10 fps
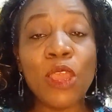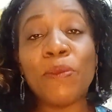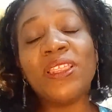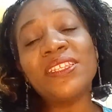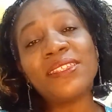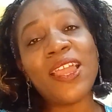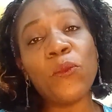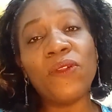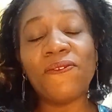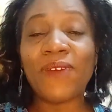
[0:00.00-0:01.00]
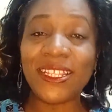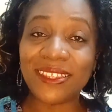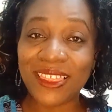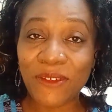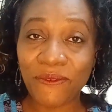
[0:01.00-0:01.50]
But this time we'll fight
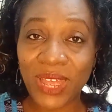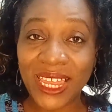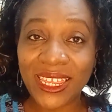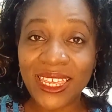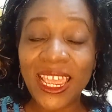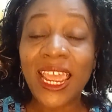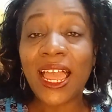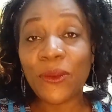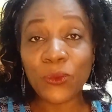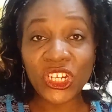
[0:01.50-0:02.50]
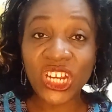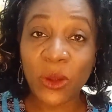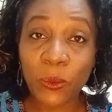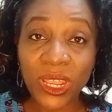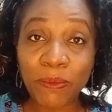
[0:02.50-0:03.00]
in the valley and we shall
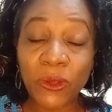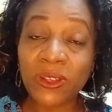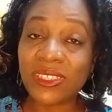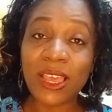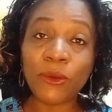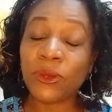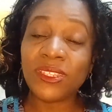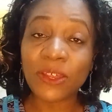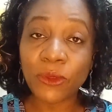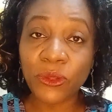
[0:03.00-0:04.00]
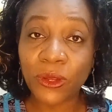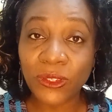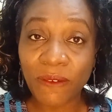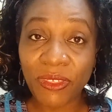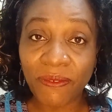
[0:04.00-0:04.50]
win, because their gods are not gods
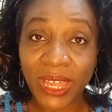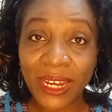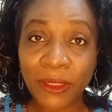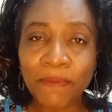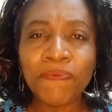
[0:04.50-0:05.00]
of the valley.